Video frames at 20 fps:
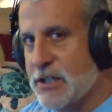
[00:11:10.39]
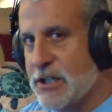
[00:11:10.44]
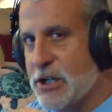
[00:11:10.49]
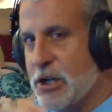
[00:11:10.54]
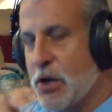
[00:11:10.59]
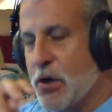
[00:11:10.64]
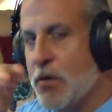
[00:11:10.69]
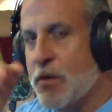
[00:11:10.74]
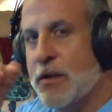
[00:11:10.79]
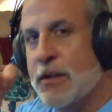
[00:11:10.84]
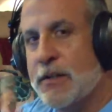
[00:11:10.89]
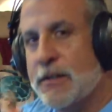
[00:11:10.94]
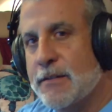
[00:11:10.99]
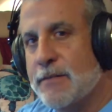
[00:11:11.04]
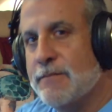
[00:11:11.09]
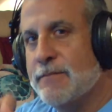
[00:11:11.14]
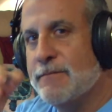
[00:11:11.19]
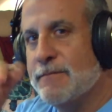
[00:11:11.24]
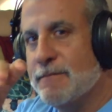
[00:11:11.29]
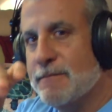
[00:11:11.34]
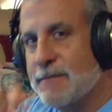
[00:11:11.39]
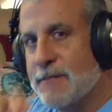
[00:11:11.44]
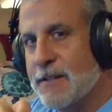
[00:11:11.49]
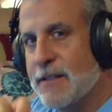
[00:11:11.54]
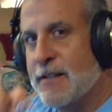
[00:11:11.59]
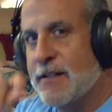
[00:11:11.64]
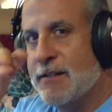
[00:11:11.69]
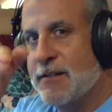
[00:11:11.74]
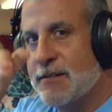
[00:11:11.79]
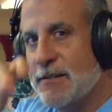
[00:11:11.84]
you know,
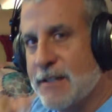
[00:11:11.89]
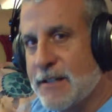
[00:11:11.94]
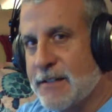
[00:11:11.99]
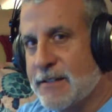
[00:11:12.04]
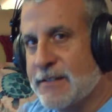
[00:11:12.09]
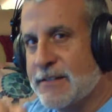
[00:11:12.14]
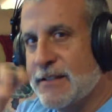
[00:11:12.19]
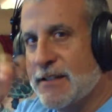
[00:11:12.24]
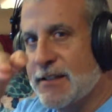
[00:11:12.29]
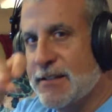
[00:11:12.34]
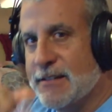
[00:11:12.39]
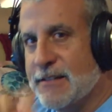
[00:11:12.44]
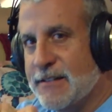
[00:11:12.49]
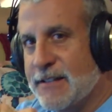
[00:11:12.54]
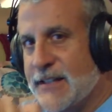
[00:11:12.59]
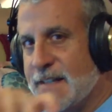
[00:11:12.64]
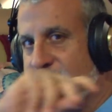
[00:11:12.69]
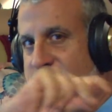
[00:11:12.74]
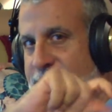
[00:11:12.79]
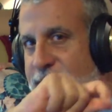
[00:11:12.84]
whatever